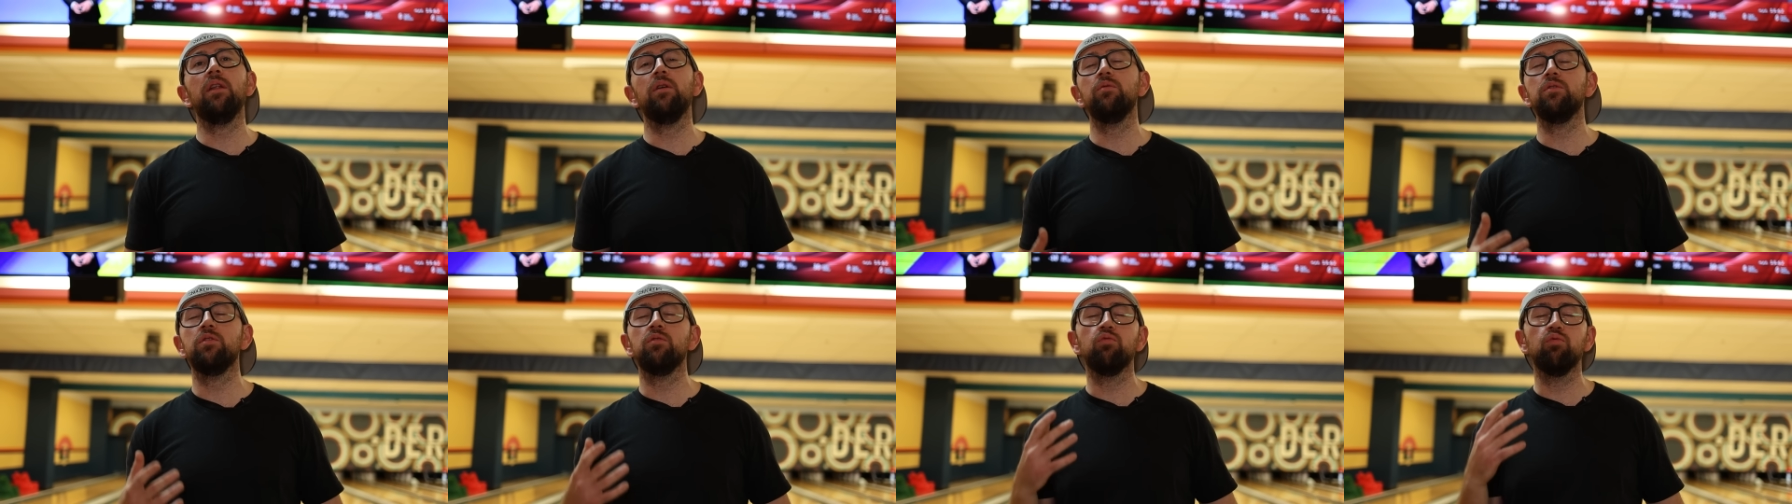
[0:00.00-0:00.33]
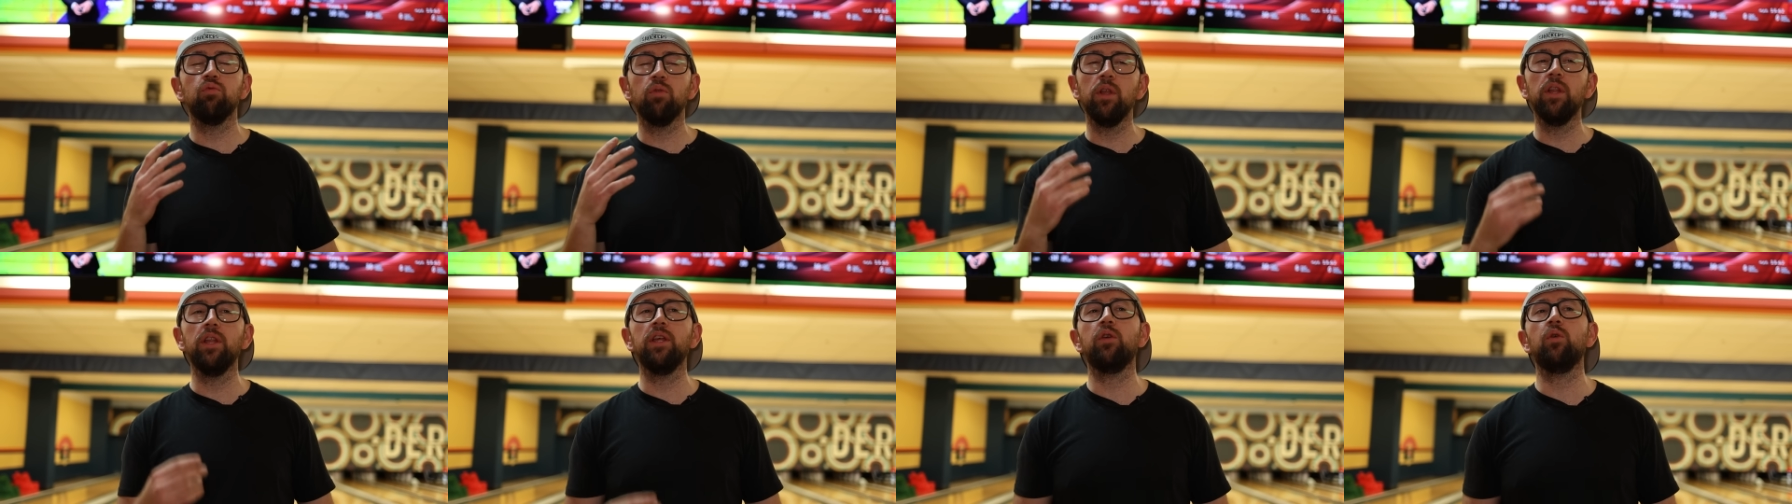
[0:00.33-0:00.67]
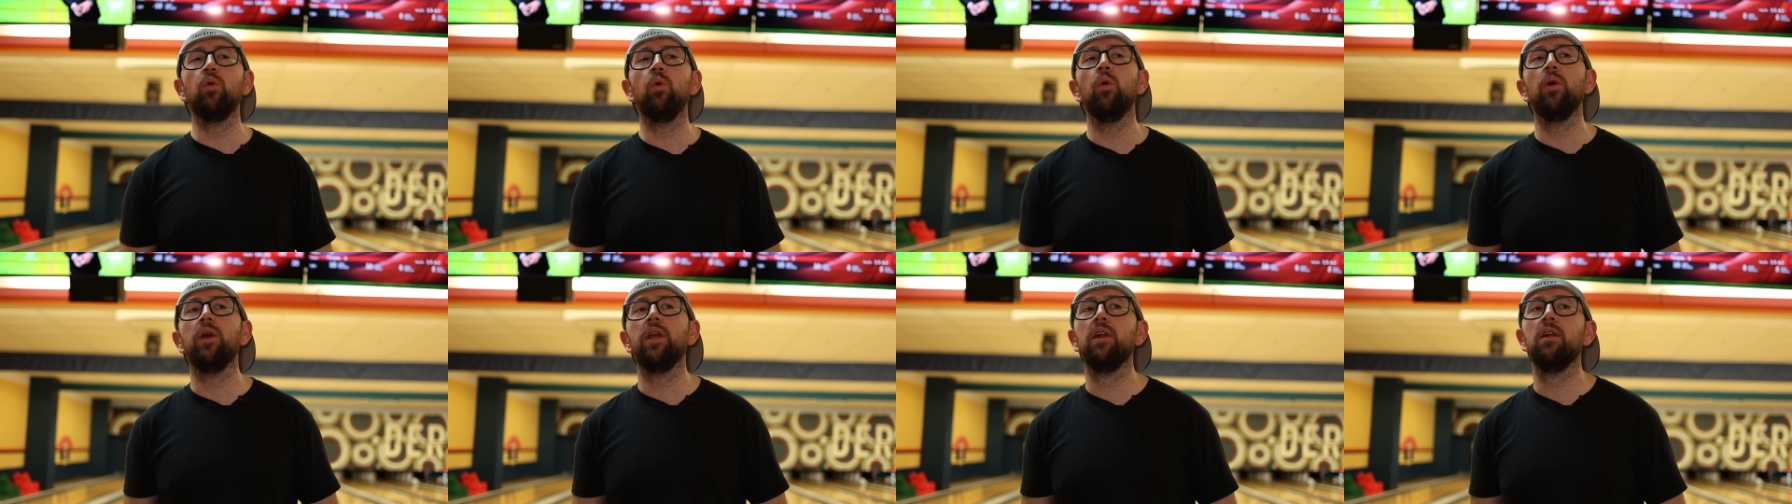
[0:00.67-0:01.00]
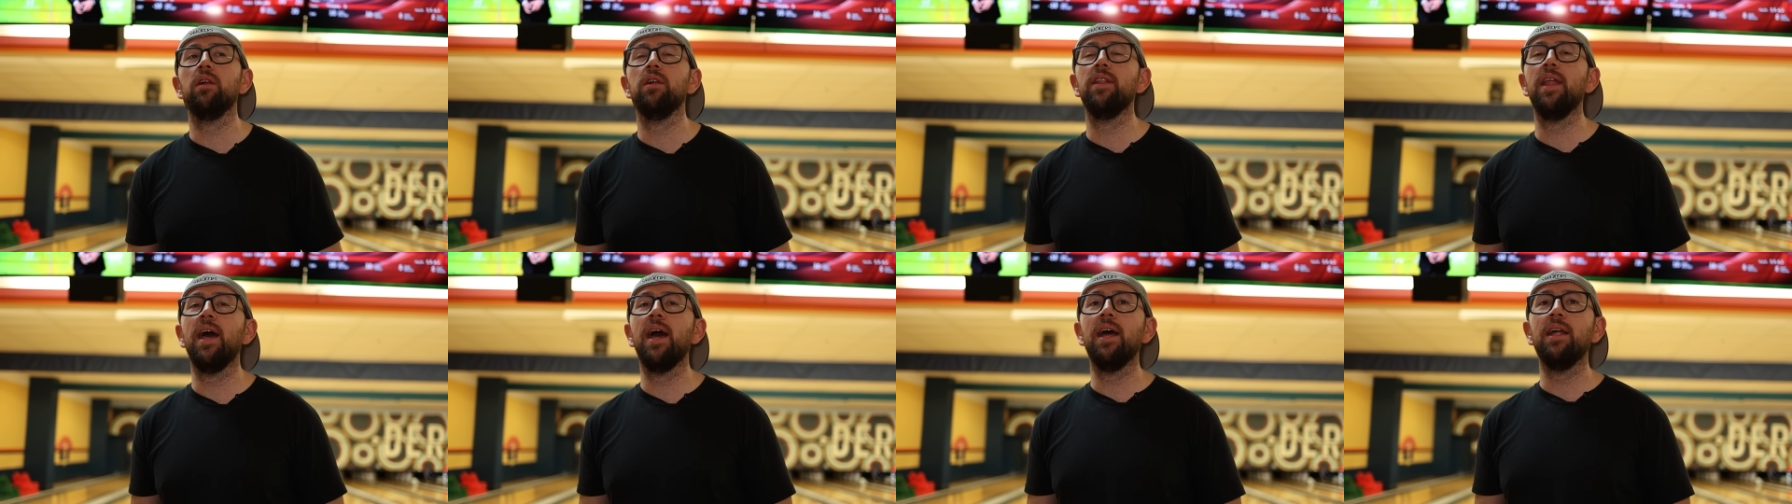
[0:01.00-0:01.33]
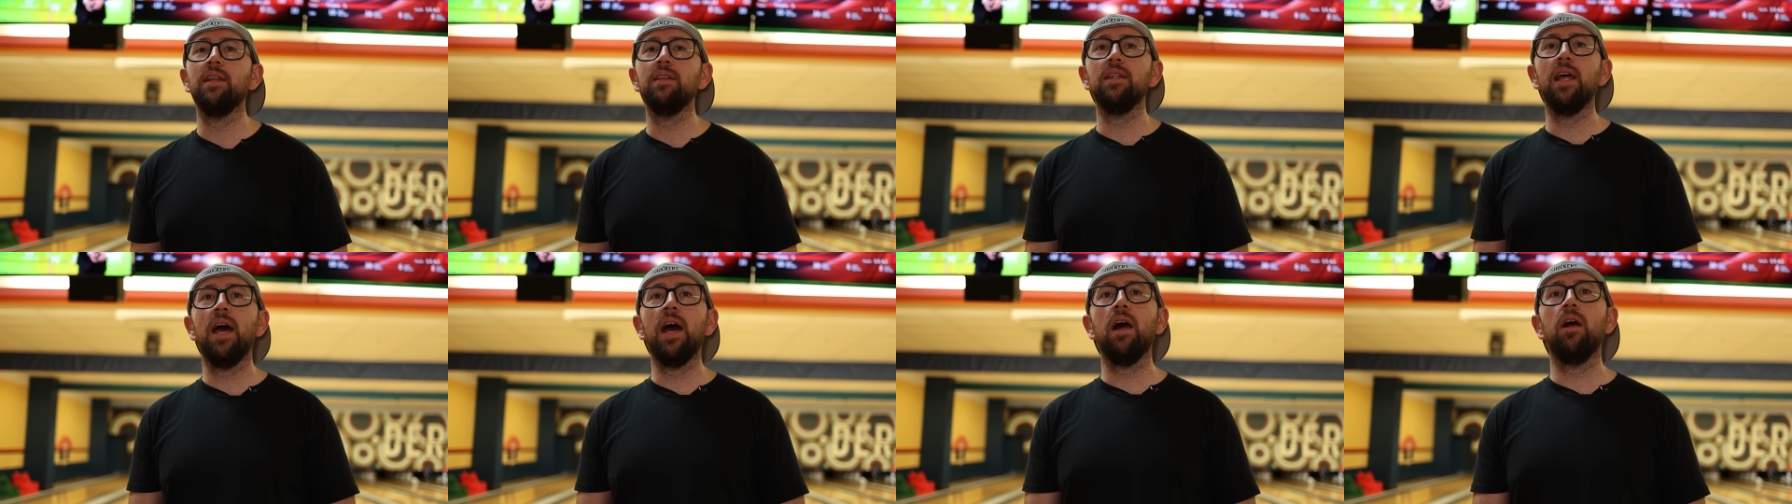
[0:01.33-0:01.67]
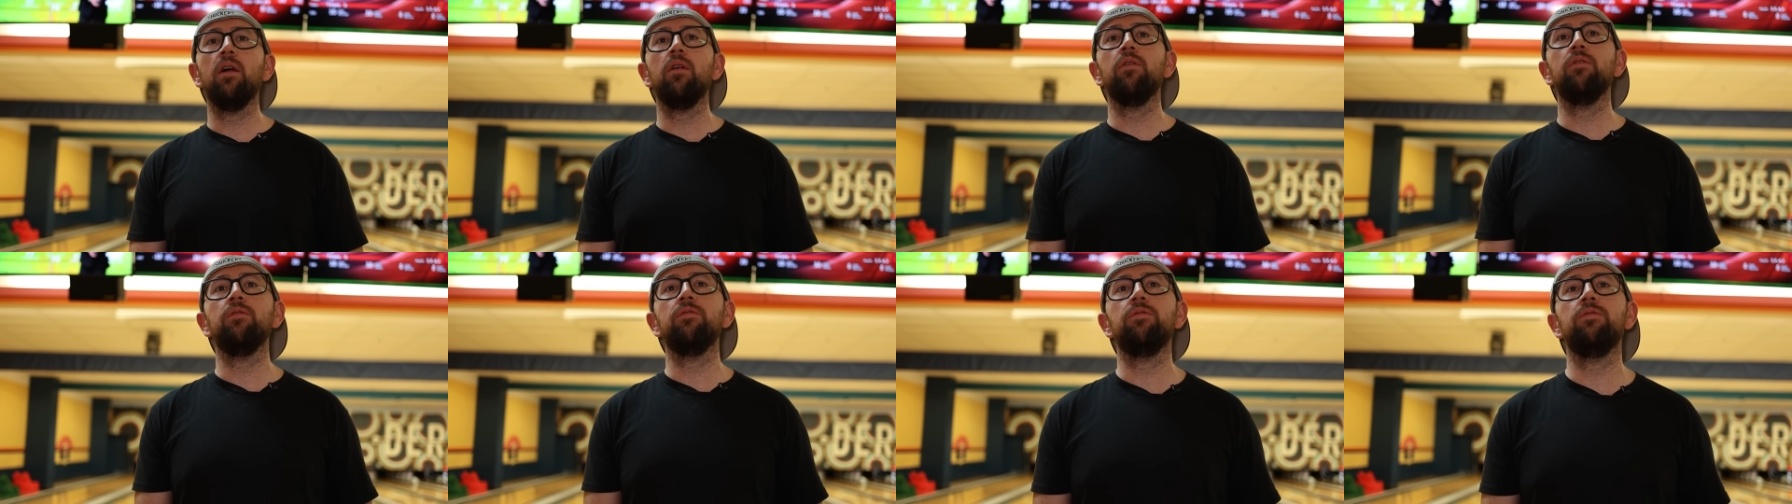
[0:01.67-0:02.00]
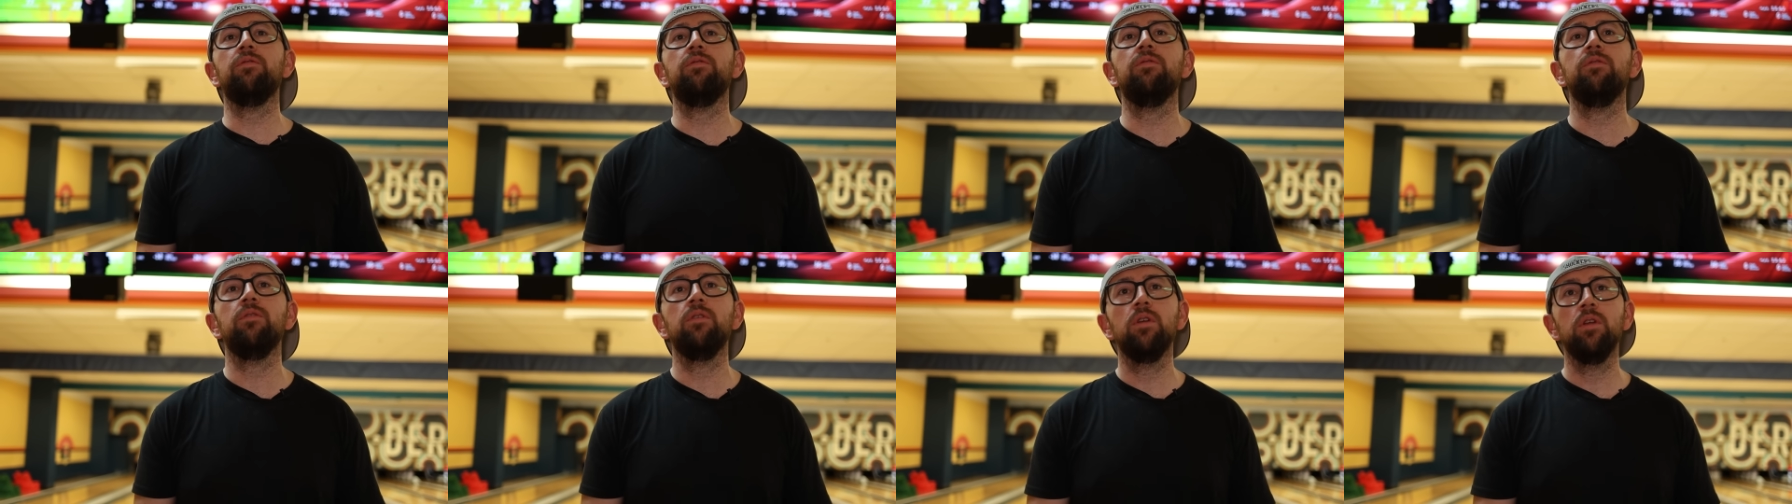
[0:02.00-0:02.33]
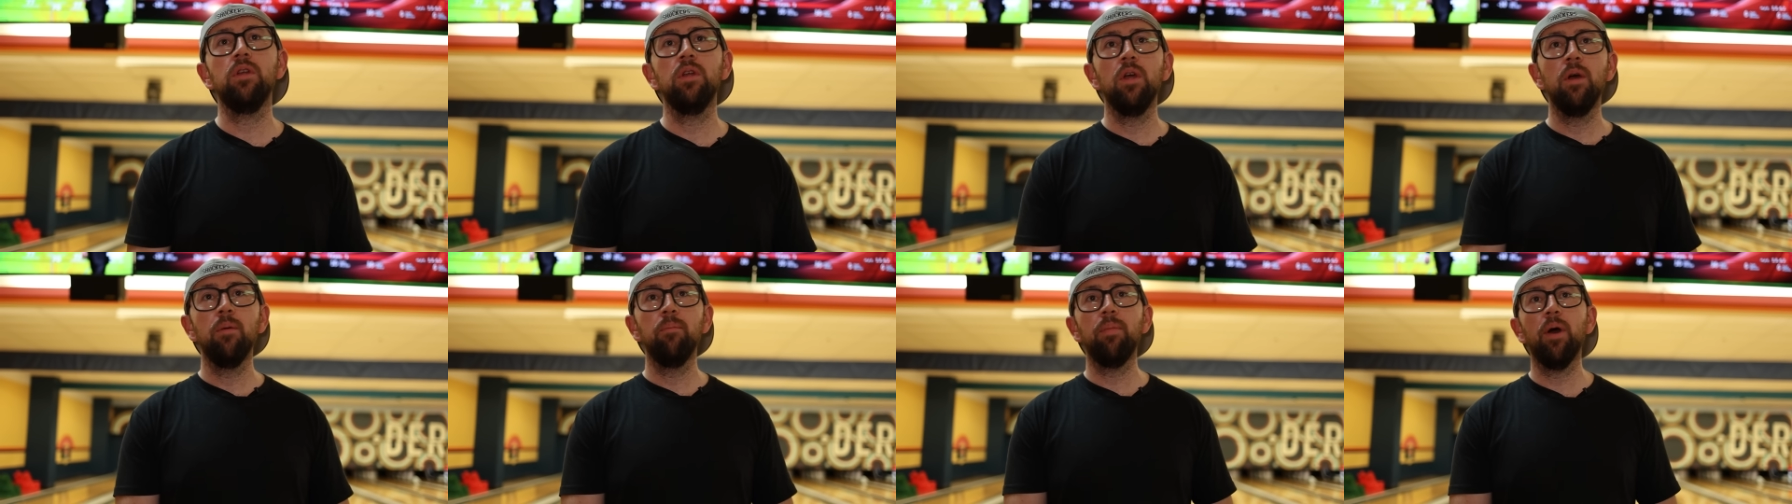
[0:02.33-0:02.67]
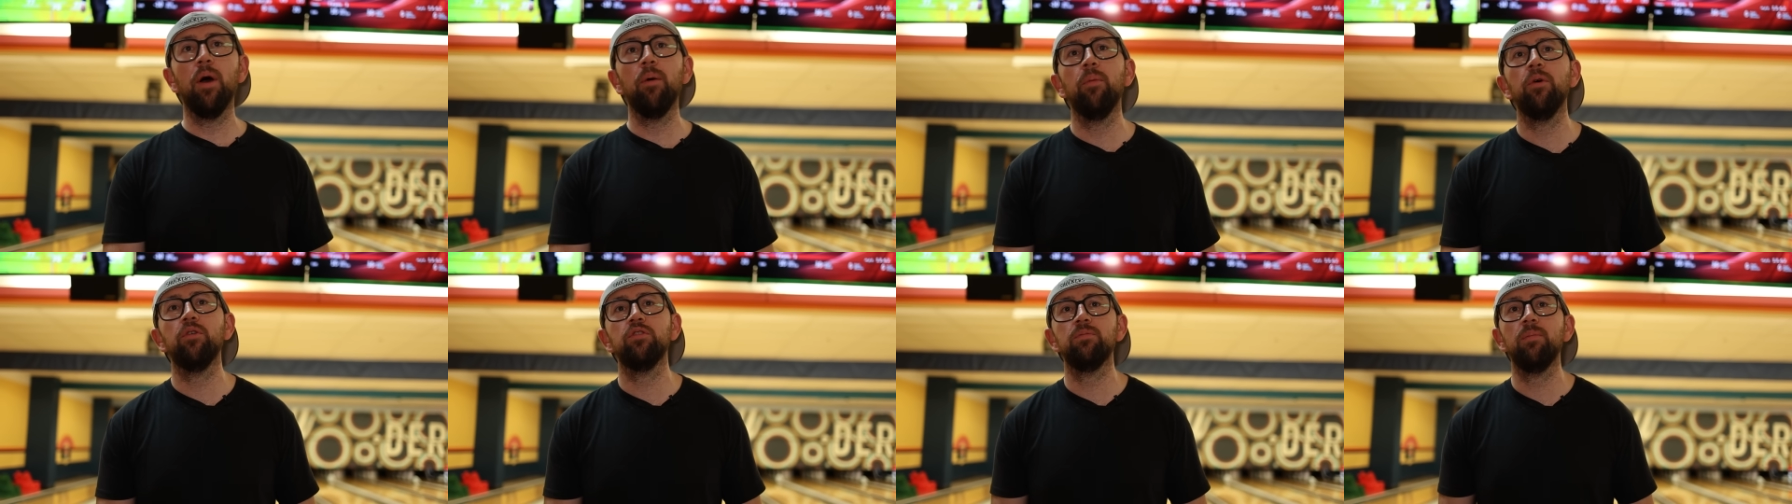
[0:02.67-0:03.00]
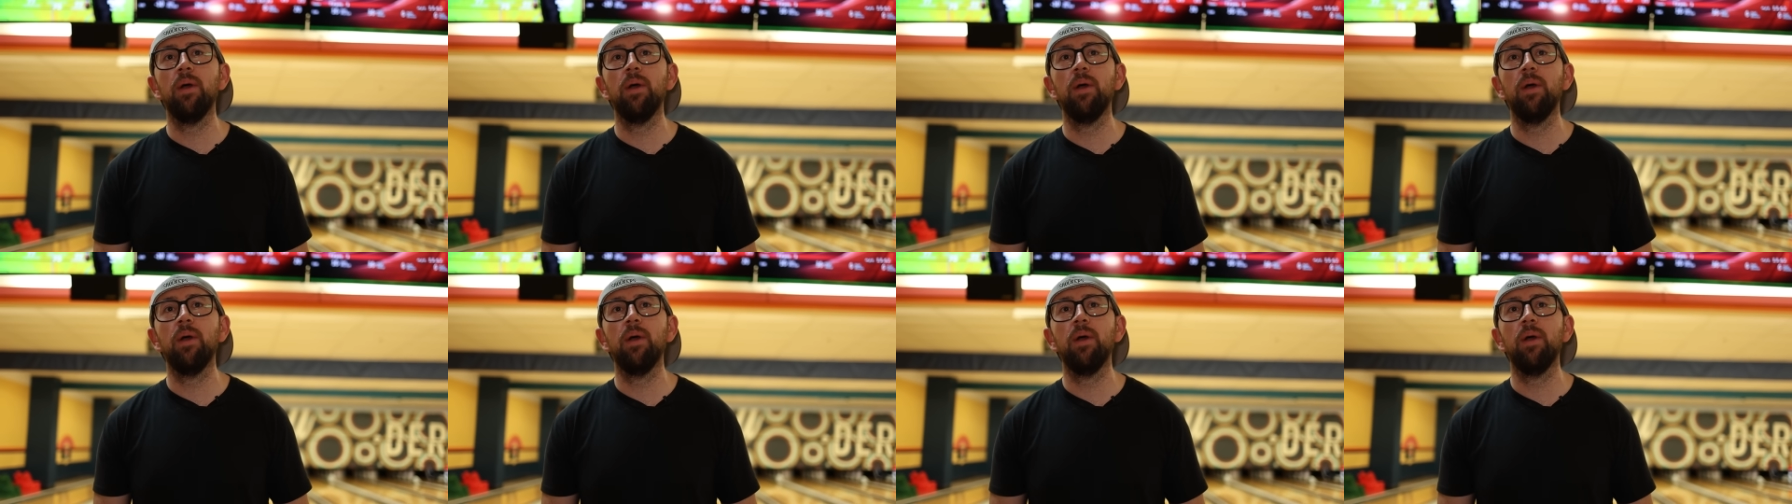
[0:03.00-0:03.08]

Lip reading: It was really cool hearing that out of Belmo's